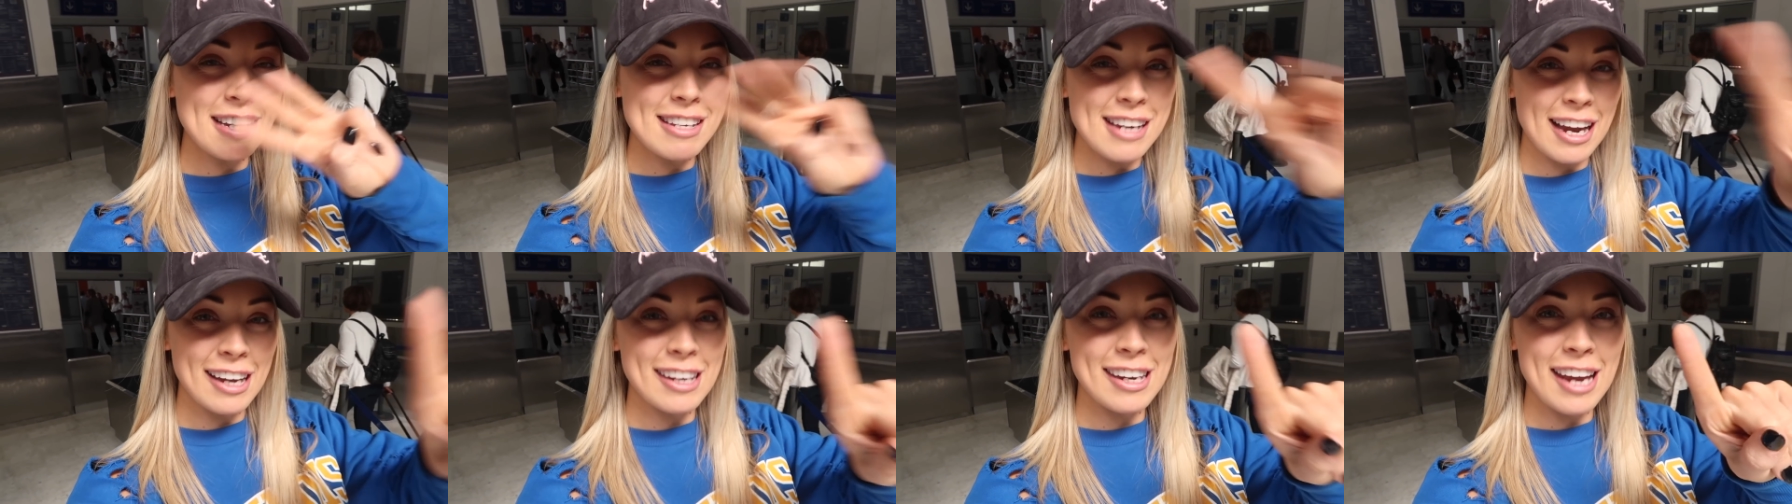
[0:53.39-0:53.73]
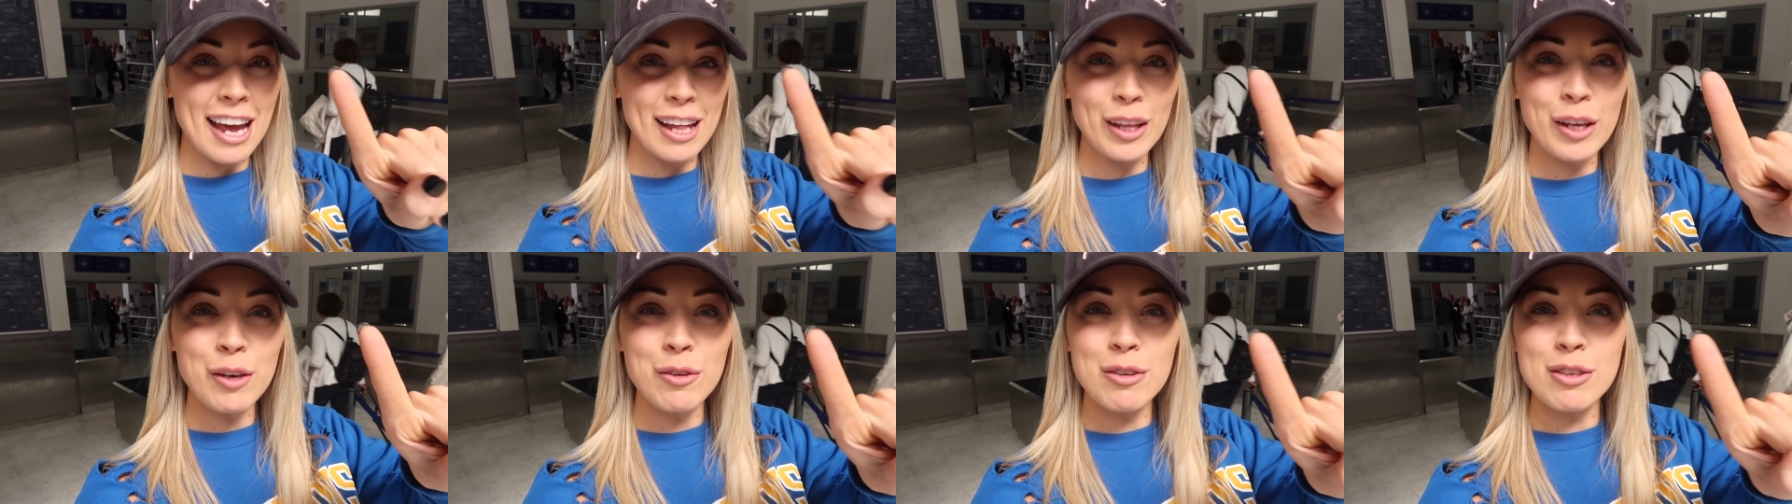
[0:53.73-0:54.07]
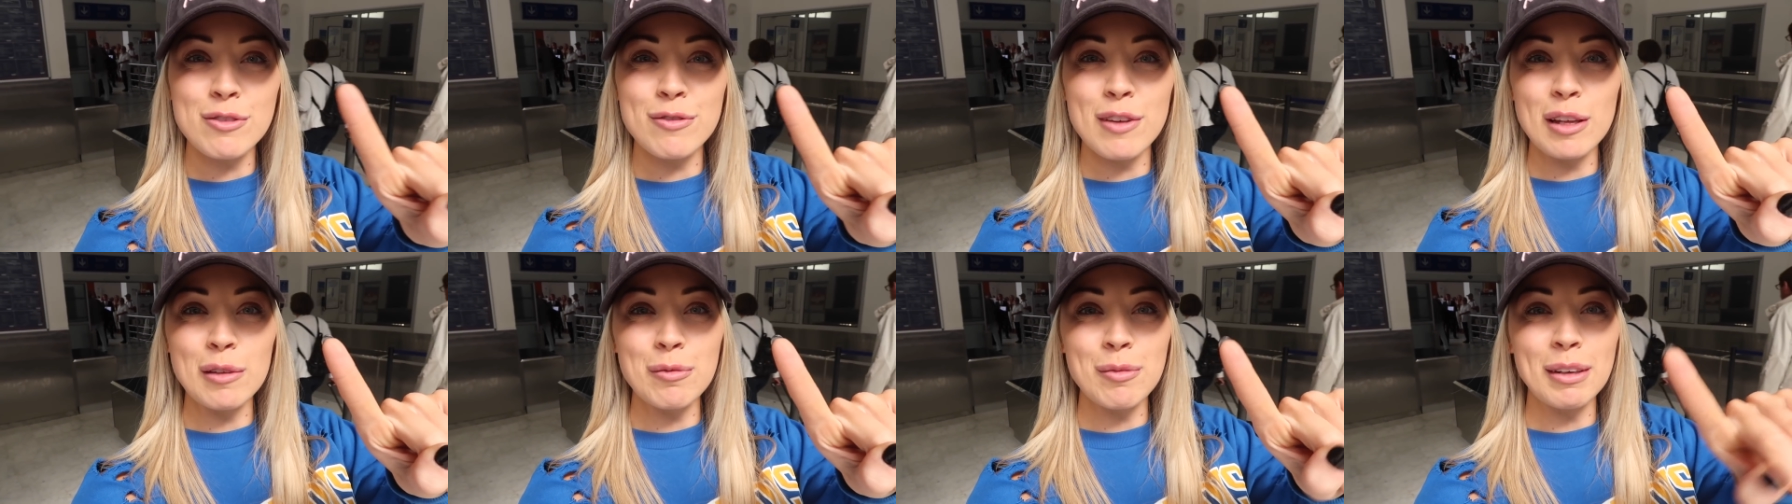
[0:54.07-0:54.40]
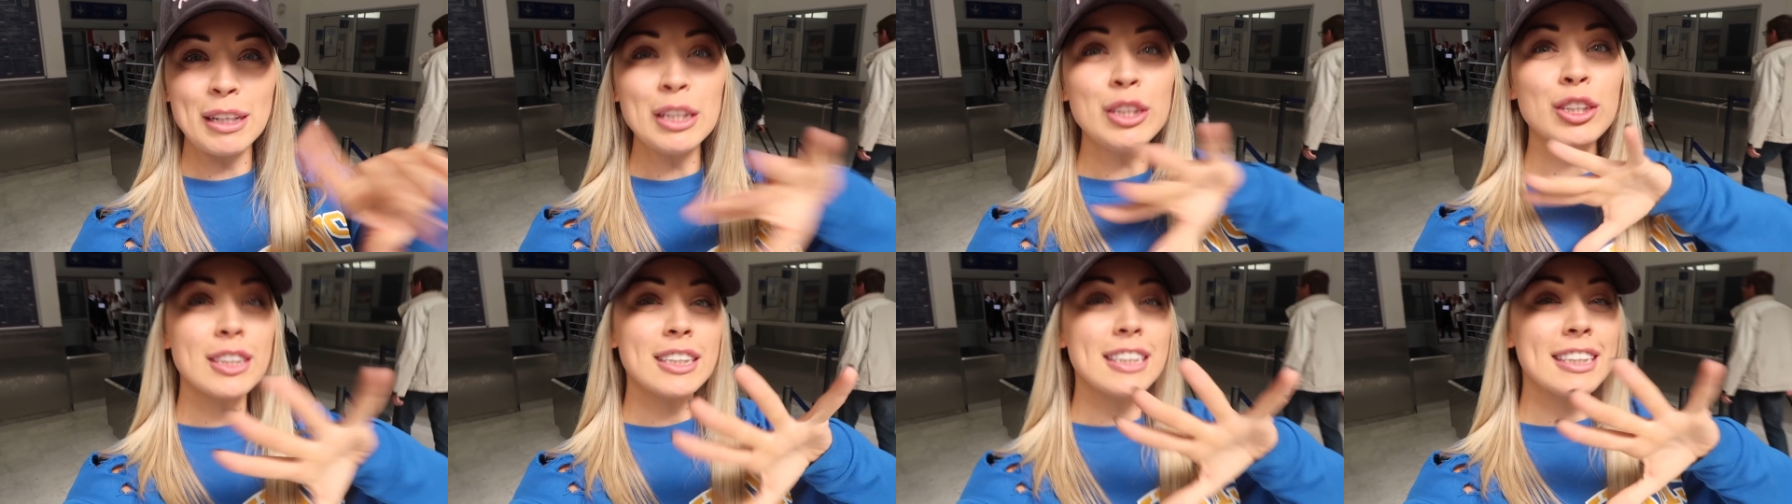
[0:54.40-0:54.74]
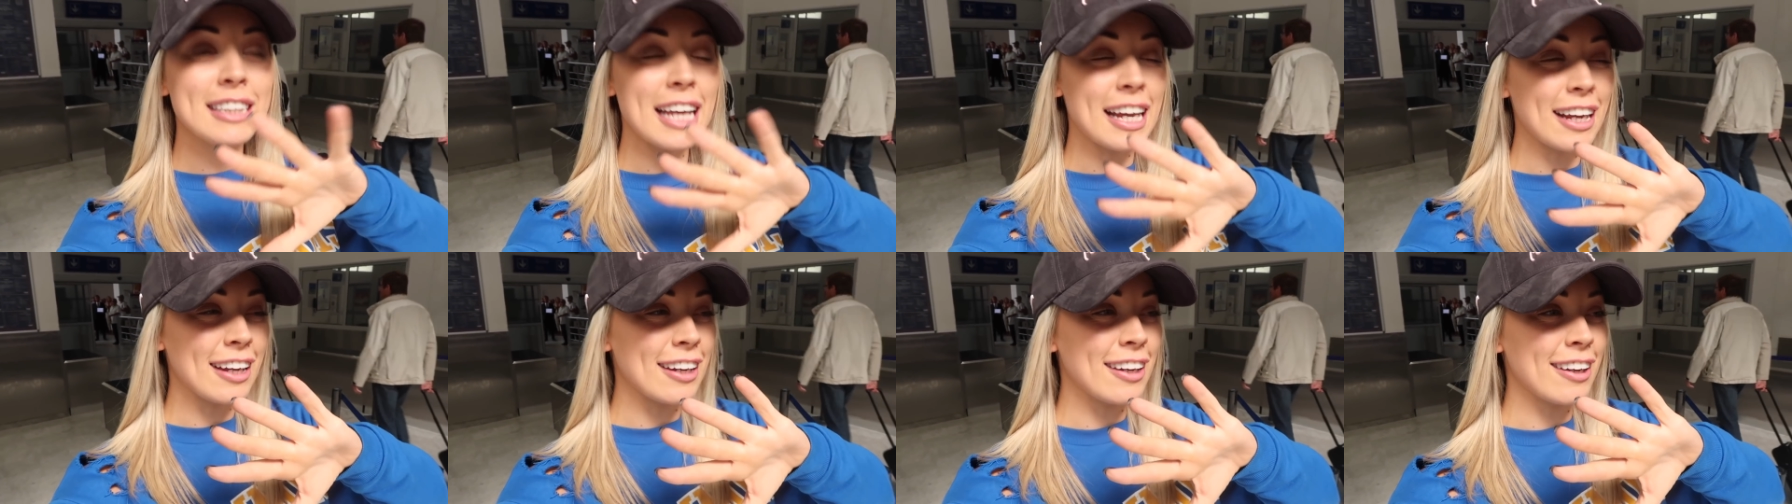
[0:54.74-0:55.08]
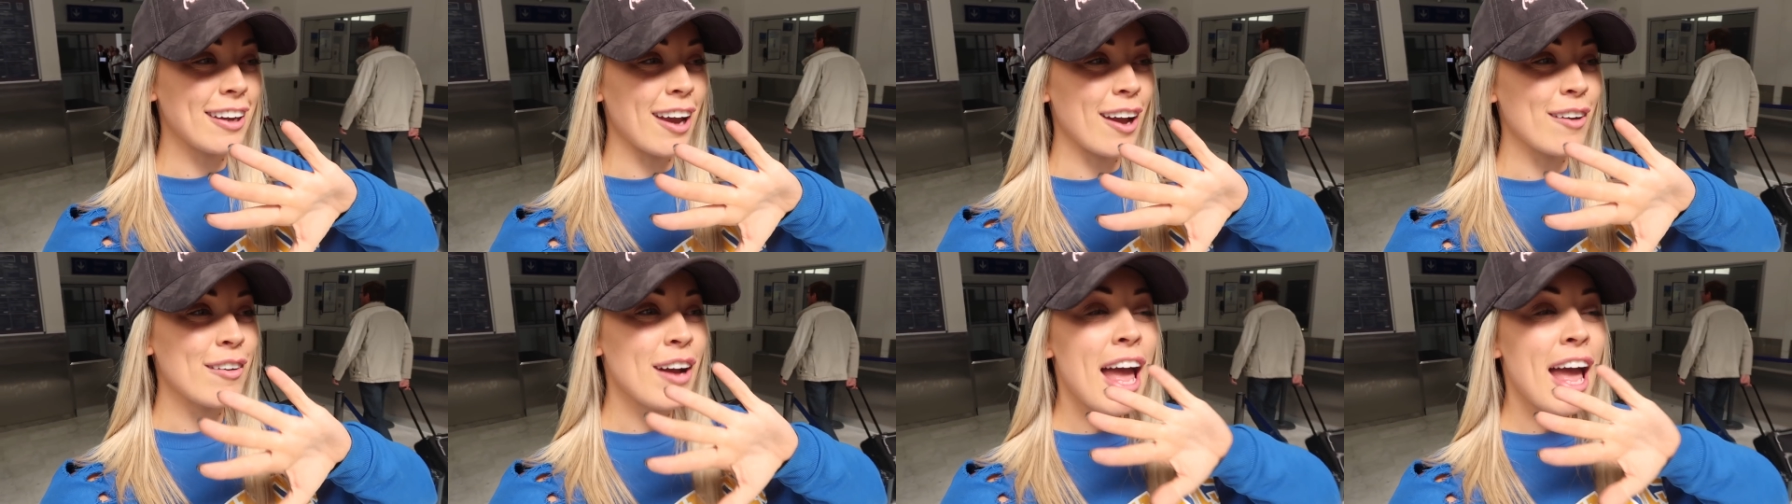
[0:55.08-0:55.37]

Danielle, who was filming me just a second ago,